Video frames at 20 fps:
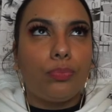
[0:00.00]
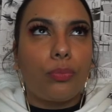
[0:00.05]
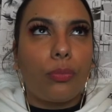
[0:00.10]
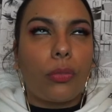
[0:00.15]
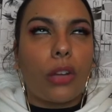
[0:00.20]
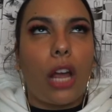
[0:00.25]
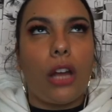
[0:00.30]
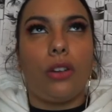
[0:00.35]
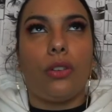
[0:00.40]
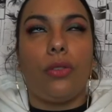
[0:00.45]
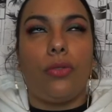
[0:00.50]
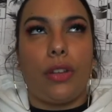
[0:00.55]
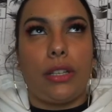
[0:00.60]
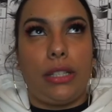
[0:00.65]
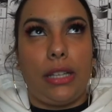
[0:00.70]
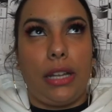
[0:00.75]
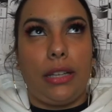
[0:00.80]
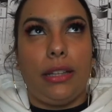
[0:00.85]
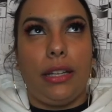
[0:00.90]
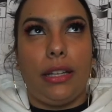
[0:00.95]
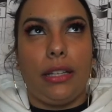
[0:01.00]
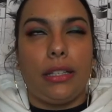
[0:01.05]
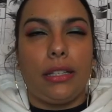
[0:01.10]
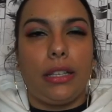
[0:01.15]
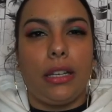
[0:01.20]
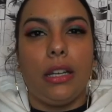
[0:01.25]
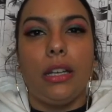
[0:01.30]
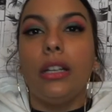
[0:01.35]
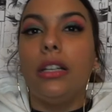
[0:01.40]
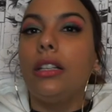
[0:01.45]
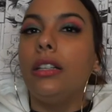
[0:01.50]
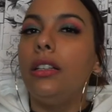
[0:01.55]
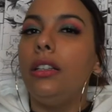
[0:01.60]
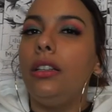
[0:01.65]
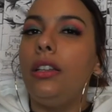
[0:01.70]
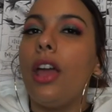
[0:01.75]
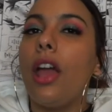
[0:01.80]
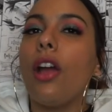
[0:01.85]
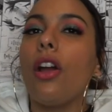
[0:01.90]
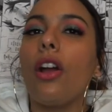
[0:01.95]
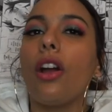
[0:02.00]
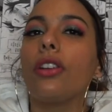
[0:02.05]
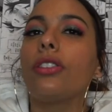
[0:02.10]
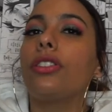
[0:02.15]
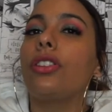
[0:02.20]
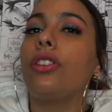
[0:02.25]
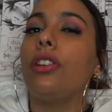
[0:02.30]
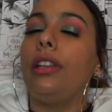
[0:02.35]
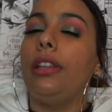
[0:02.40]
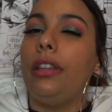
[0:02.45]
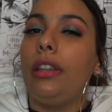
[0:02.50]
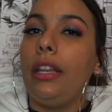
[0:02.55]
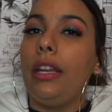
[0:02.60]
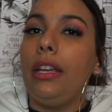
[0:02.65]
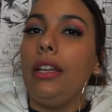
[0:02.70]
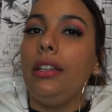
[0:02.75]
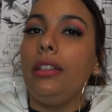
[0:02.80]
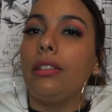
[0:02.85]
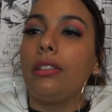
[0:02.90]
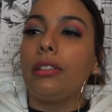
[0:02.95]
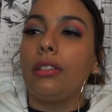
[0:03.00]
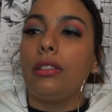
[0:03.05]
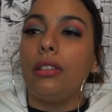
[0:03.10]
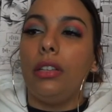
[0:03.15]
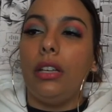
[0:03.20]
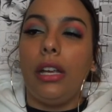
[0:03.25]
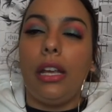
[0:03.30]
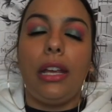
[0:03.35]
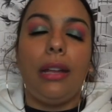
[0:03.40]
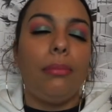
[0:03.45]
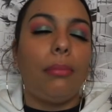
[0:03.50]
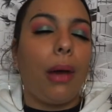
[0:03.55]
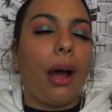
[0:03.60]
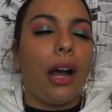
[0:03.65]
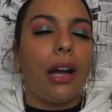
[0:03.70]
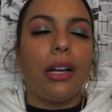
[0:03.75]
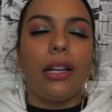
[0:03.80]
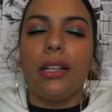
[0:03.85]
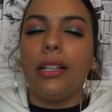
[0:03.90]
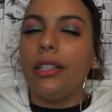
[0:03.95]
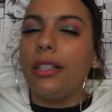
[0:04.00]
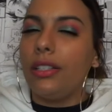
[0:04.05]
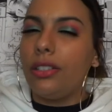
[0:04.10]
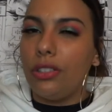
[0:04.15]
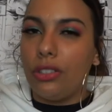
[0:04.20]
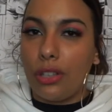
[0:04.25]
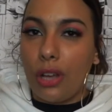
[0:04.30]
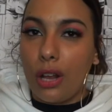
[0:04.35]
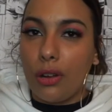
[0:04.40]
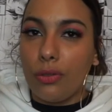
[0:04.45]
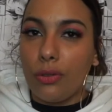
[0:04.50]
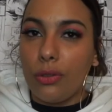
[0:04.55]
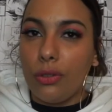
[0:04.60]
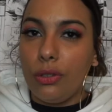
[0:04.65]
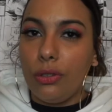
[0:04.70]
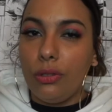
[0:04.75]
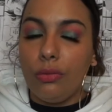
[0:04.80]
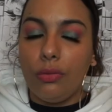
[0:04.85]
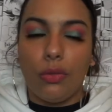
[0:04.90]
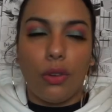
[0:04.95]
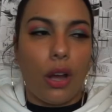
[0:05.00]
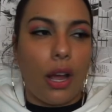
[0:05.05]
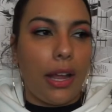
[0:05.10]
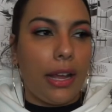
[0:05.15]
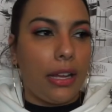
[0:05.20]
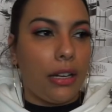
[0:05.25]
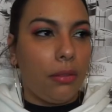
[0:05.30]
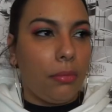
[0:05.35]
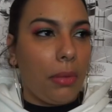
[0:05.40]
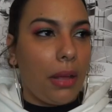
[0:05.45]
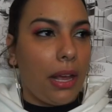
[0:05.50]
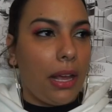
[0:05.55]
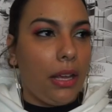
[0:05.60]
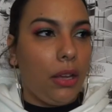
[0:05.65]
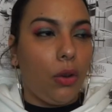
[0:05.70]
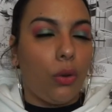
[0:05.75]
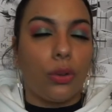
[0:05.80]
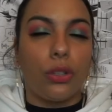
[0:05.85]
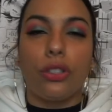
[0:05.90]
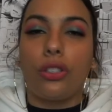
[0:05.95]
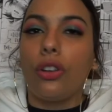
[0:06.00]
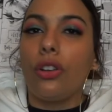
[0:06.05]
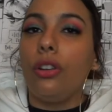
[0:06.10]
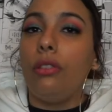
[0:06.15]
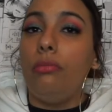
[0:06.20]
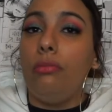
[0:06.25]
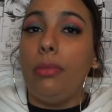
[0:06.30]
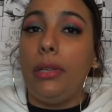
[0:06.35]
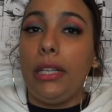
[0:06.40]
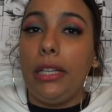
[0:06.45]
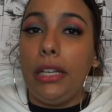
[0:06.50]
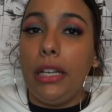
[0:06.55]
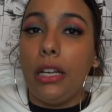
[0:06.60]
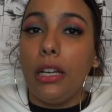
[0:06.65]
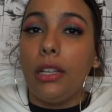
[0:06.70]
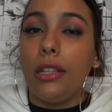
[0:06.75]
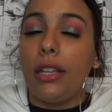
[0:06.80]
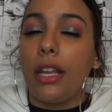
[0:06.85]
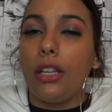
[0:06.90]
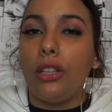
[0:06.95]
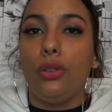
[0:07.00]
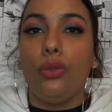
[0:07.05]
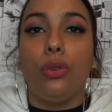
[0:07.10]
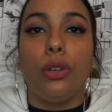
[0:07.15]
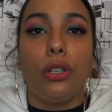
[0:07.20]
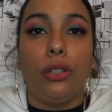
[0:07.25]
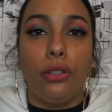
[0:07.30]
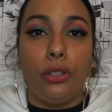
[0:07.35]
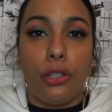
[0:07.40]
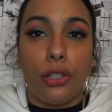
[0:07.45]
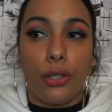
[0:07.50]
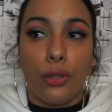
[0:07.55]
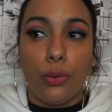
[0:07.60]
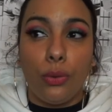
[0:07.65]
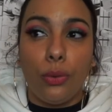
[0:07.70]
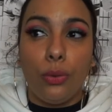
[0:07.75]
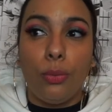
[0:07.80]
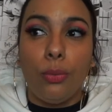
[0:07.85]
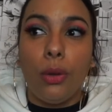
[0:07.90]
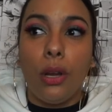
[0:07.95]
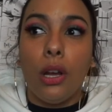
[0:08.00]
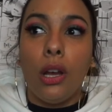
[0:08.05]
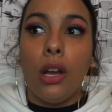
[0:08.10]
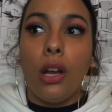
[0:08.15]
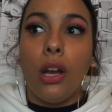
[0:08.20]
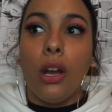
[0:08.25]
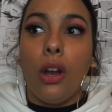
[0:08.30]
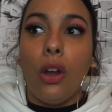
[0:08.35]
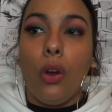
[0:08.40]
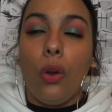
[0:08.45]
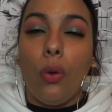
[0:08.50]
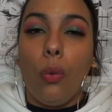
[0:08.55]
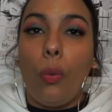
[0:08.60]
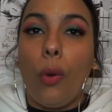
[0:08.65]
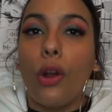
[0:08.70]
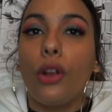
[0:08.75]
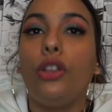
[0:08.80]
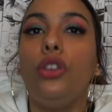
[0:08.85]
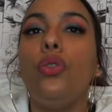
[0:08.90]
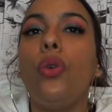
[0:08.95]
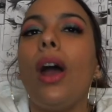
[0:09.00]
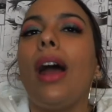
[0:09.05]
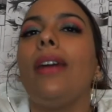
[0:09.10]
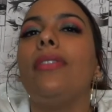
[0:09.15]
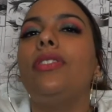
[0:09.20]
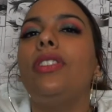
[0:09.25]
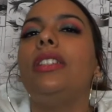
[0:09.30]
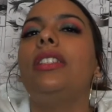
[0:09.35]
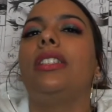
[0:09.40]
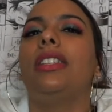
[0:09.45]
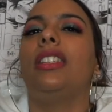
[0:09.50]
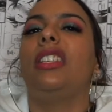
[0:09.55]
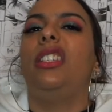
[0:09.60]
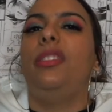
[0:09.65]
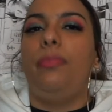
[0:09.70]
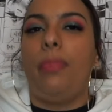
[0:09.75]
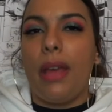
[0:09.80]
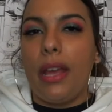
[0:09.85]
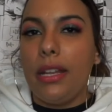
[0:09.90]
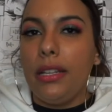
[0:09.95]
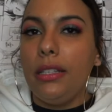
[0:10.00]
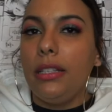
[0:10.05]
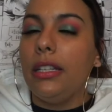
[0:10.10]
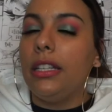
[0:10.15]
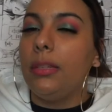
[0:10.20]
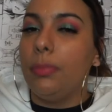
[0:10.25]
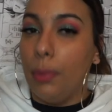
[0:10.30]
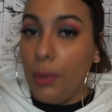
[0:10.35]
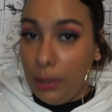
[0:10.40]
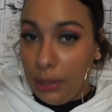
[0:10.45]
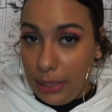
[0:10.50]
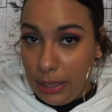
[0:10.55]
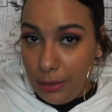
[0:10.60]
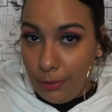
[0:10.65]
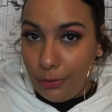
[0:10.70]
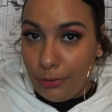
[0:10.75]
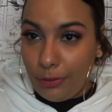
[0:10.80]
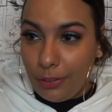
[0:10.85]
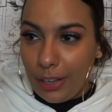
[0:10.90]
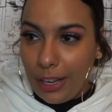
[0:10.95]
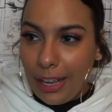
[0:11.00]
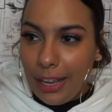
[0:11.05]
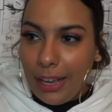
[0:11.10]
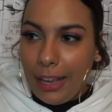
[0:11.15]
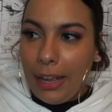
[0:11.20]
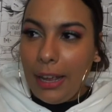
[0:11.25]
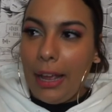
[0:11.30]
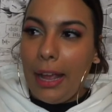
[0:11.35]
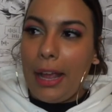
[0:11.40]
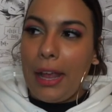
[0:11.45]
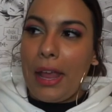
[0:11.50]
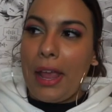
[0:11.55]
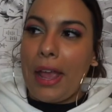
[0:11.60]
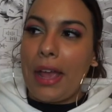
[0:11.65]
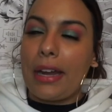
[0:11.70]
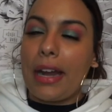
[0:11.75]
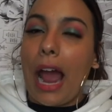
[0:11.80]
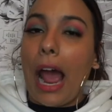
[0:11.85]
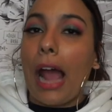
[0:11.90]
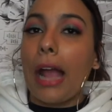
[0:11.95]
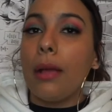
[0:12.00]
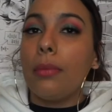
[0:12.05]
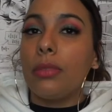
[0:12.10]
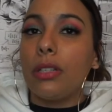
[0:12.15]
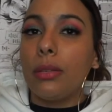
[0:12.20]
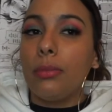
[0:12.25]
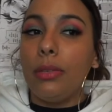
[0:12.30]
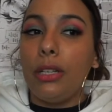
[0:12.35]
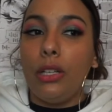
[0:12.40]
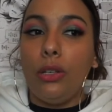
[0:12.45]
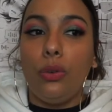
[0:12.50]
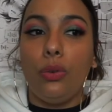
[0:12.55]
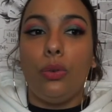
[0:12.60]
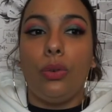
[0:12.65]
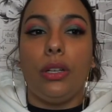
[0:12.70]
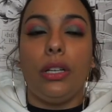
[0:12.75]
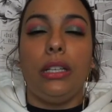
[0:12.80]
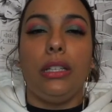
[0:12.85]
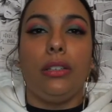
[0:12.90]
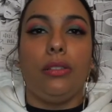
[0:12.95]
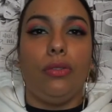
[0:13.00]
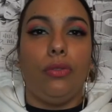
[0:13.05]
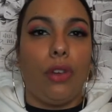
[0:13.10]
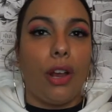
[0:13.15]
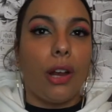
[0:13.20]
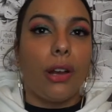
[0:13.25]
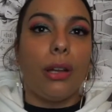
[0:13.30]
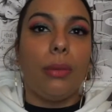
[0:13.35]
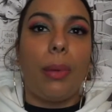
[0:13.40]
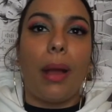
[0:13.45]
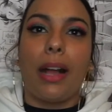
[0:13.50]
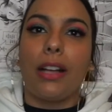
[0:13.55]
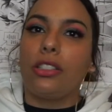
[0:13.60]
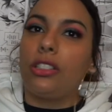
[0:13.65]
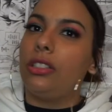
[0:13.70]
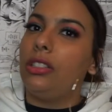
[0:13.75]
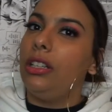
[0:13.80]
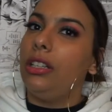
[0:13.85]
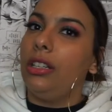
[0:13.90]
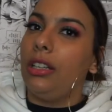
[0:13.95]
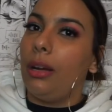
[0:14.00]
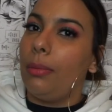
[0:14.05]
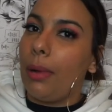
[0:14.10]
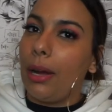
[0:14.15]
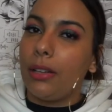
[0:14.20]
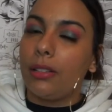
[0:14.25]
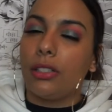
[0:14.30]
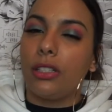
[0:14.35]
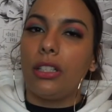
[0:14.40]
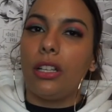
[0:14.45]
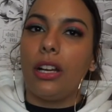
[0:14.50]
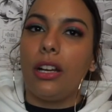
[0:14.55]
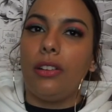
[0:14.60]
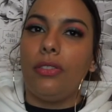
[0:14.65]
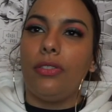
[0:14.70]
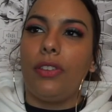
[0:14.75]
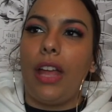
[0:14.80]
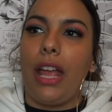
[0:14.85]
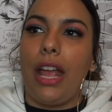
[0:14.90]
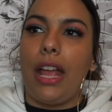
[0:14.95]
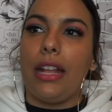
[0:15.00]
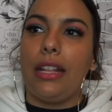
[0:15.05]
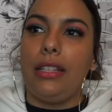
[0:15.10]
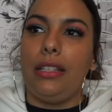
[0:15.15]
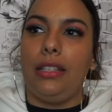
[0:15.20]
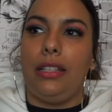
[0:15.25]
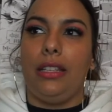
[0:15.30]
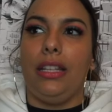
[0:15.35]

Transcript: don't know if I said this. There are certain things in manga in general, anime, or certain media that you consume where you have to suspend disbelief. And I am somebody who is very passionate about stuff, and